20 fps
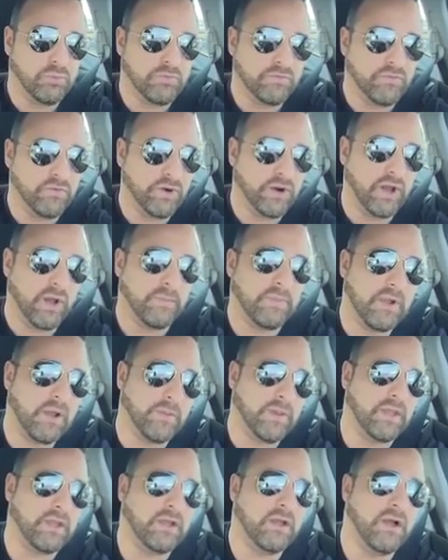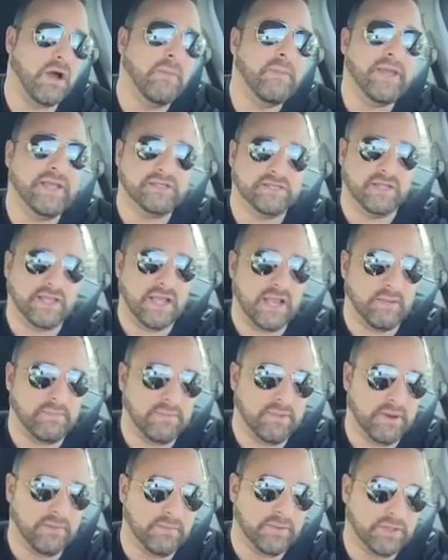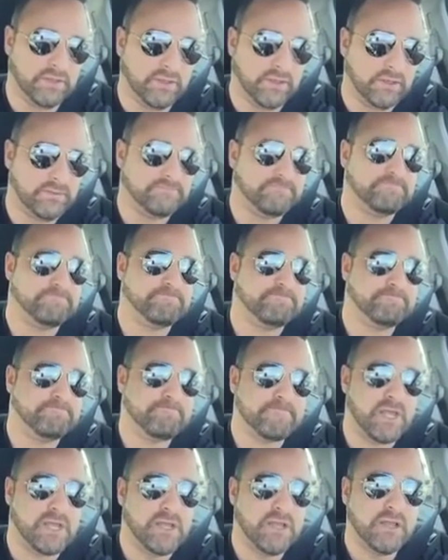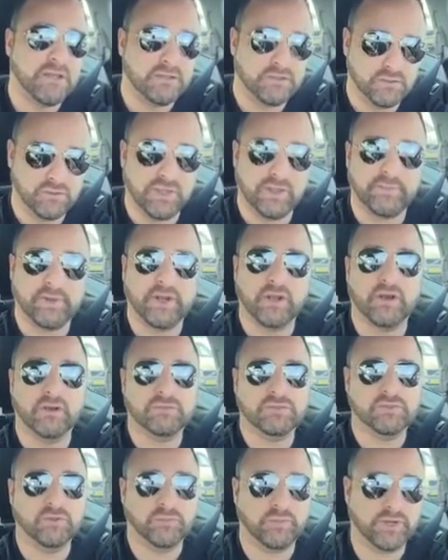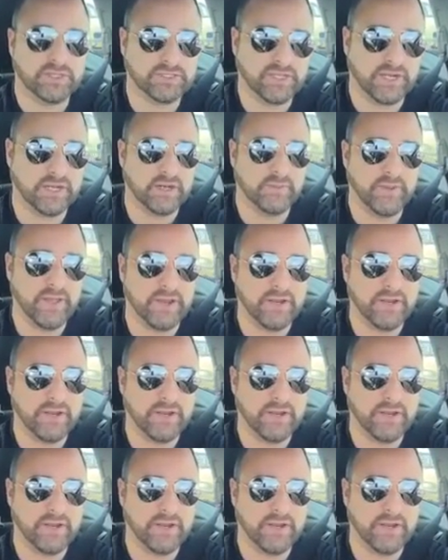I'm wearing a lot of wearables. I'm a big fan. All right, that's all, folks.